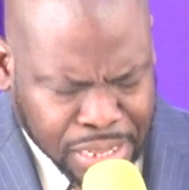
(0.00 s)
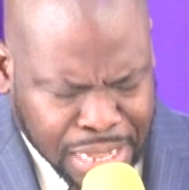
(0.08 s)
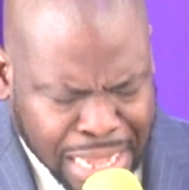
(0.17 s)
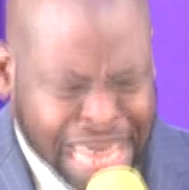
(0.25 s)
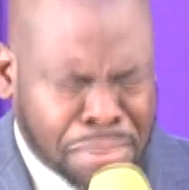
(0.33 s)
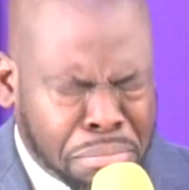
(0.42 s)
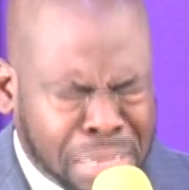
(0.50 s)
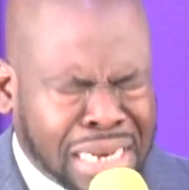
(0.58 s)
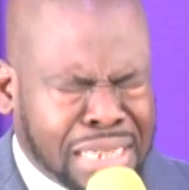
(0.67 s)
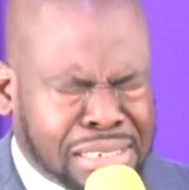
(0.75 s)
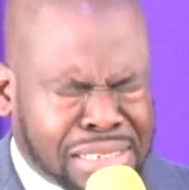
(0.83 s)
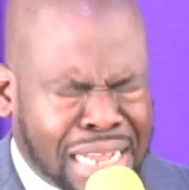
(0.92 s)
and
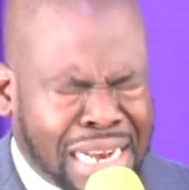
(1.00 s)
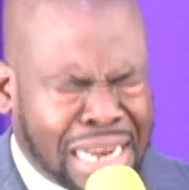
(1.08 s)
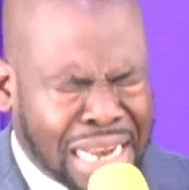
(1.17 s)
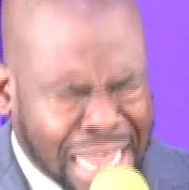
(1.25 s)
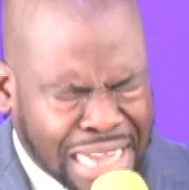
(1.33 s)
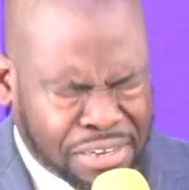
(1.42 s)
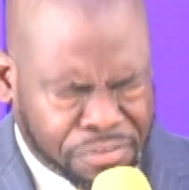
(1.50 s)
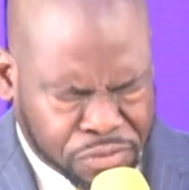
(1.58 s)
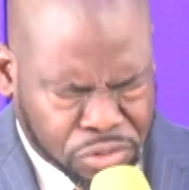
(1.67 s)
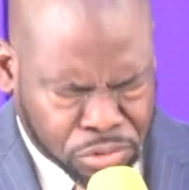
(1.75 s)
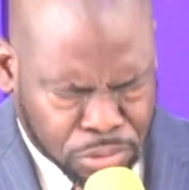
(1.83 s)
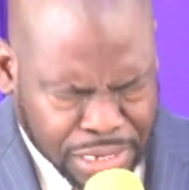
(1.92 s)
minister life
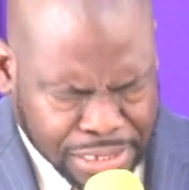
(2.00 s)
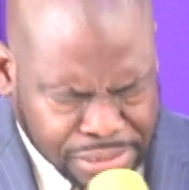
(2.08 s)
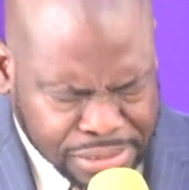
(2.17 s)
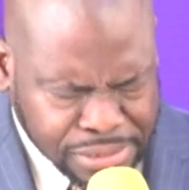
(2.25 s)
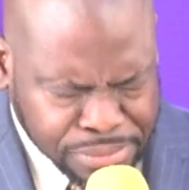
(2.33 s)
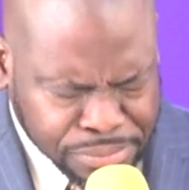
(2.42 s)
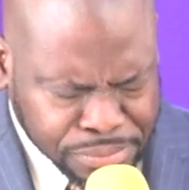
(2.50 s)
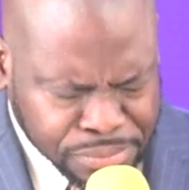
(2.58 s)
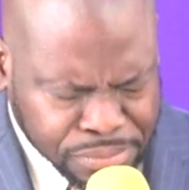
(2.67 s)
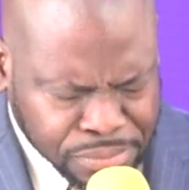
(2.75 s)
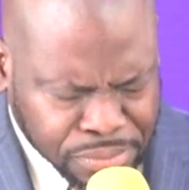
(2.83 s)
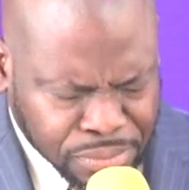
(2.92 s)
to us.
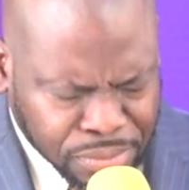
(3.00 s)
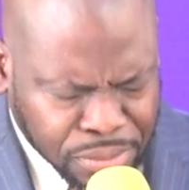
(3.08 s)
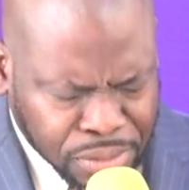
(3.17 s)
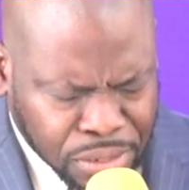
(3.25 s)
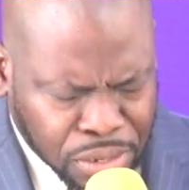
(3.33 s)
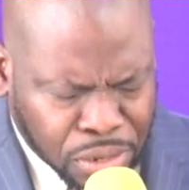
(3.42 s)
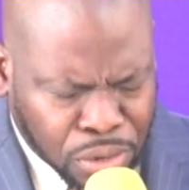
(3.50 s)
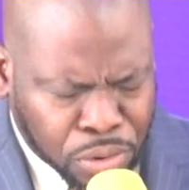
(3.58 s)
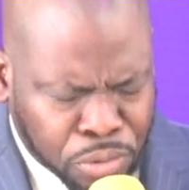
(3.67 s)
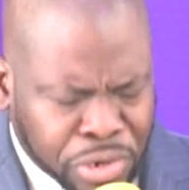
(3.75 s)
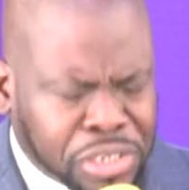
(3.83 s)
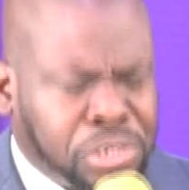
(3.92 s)

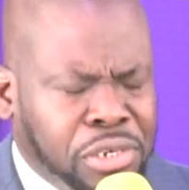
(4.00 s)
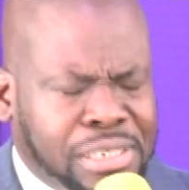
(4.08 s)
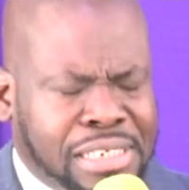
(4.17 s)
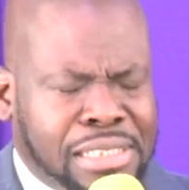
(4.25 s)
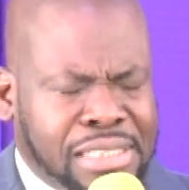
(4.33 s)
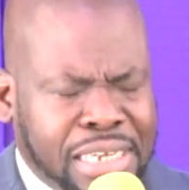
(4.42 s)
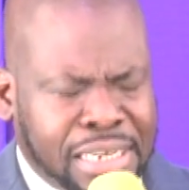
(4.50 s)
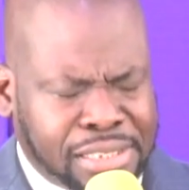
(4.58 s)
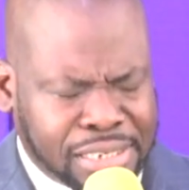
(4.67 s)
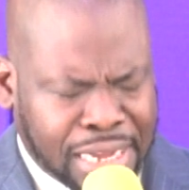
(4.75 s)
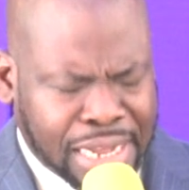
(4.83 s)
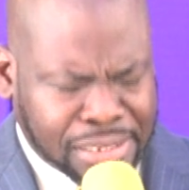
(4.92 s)
Resuscitate
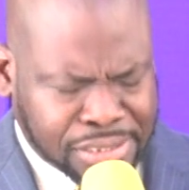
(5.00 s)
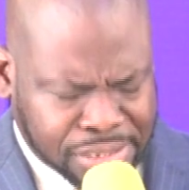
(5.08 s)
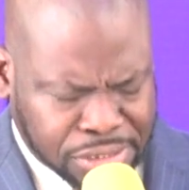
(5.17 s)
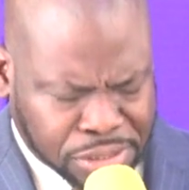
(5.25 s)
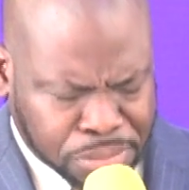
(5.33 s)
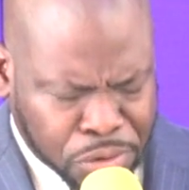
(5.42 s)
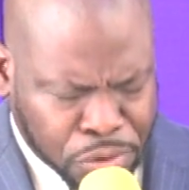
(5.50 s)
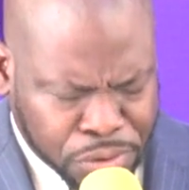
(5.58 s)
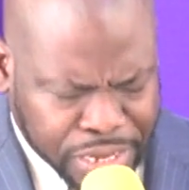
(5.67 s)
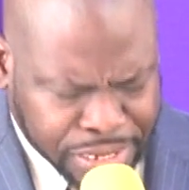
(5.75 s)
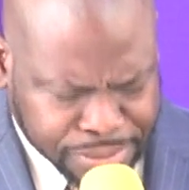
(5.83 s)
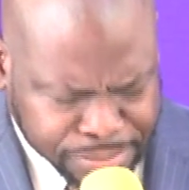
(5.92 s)
us this
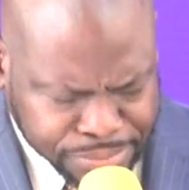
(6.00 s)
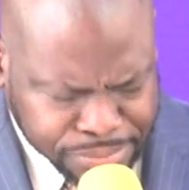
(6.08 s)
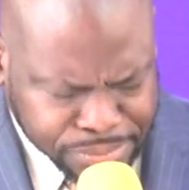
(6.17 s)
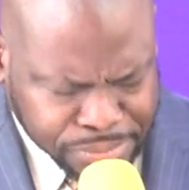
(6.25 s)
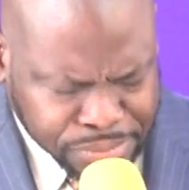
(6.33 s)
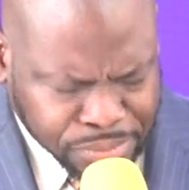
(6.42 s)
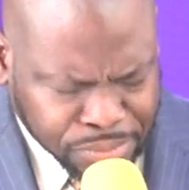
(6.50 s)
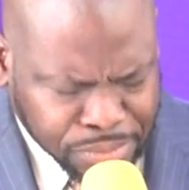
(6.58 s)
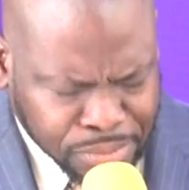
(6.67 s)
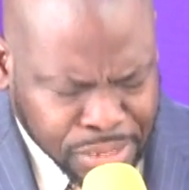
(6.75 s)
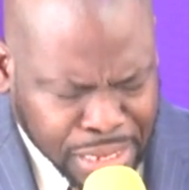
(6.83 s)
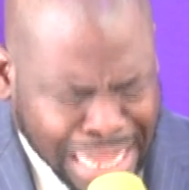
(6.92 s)
morning.
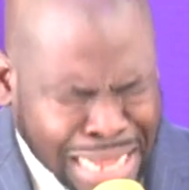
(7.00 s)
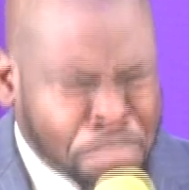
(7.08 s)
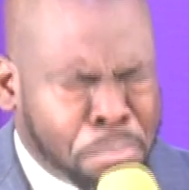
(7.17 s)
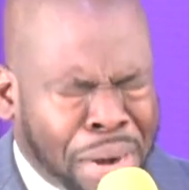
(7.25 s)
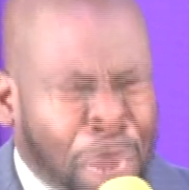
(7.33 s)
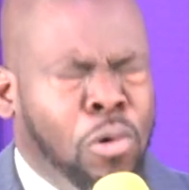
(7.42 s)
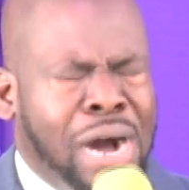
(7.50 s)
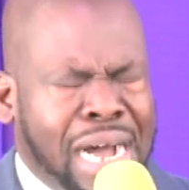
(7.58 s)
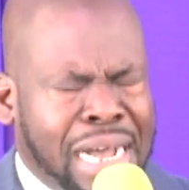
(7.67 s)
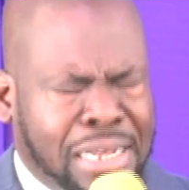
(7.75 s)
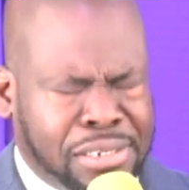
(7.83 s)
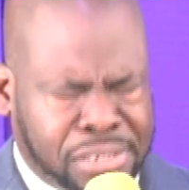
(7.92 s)
Empower
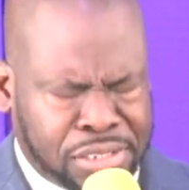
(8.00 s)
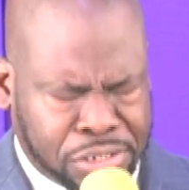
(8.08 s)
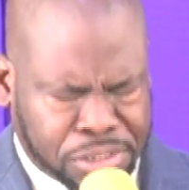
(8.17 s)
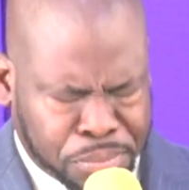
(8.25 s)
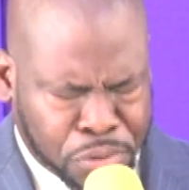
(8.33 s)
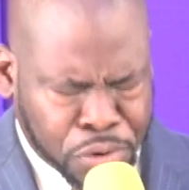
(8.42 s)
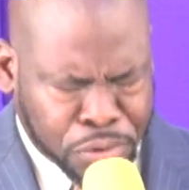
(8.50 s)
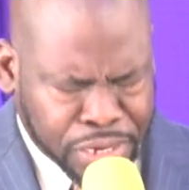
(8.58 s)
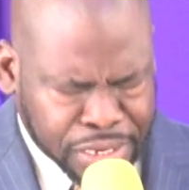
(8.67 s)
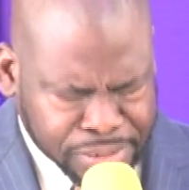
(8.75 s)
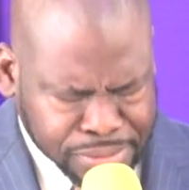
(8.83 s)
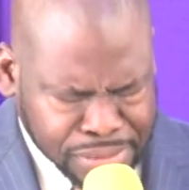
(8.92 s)
us this
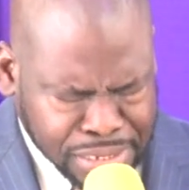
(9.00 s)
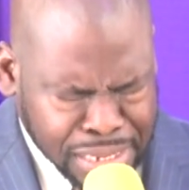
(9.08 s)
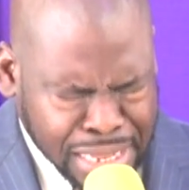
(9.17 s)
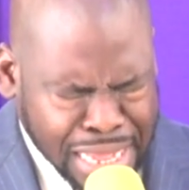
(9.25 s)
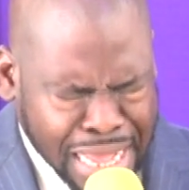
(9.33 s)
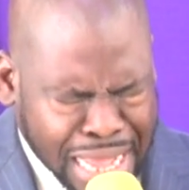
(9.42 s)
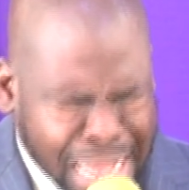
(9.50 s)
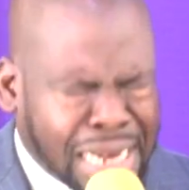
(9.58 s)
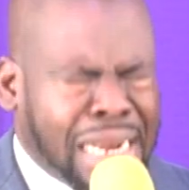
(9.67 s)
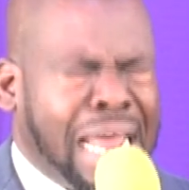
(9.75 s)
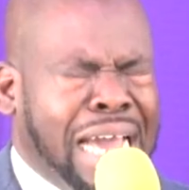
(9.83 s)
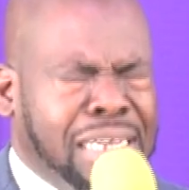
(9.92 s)
morning.
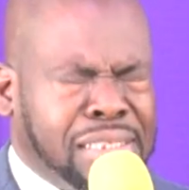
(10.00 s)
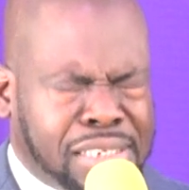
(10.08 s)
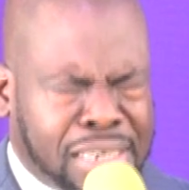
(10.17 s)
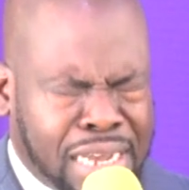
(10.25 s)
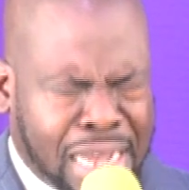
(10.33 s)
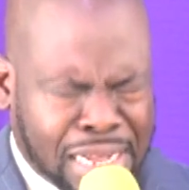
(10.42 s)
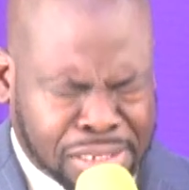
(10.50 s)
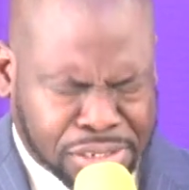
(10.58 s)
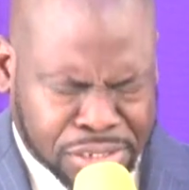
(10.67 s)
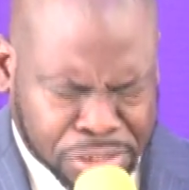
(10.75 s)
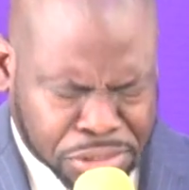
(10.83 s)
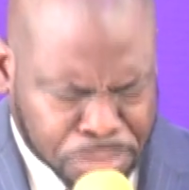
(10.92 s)
Enlighten us
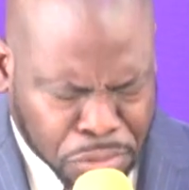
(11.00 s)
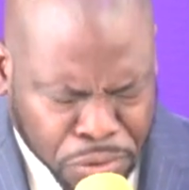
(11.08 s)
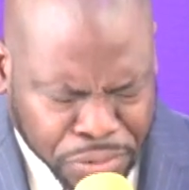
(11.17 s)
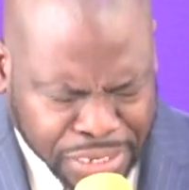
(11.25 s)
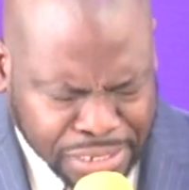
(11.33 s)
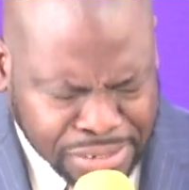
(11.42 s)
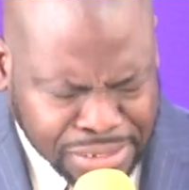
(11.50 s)
this morning.